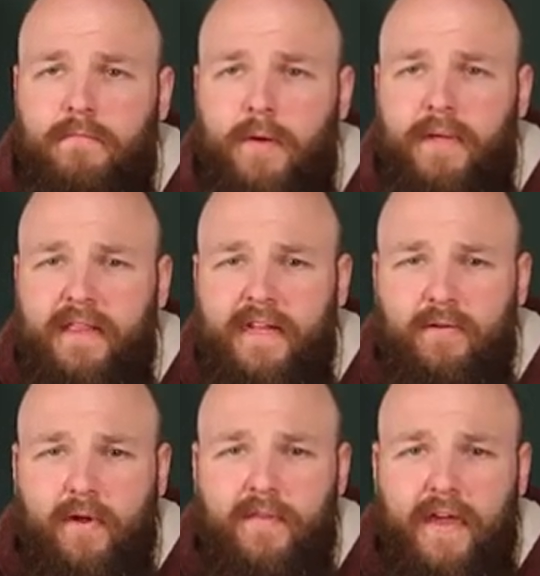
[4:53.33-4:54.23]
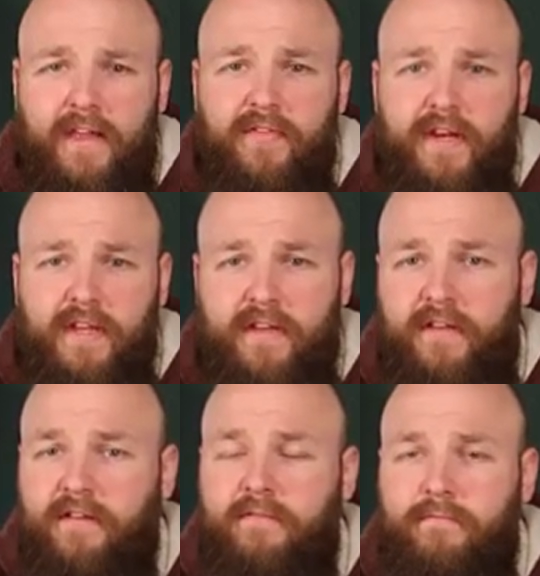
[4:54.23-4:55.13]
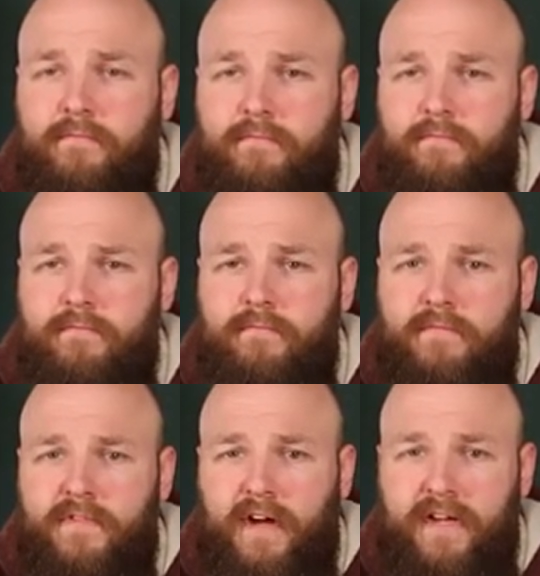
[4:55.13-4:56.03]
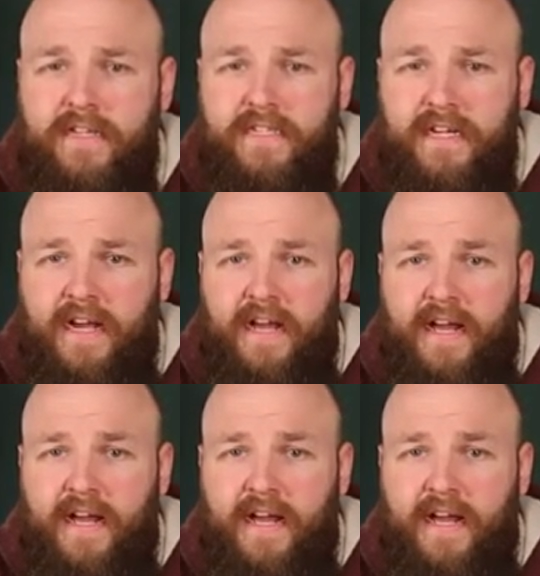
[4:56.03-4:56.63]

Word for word: a bit later on, Hendrik dies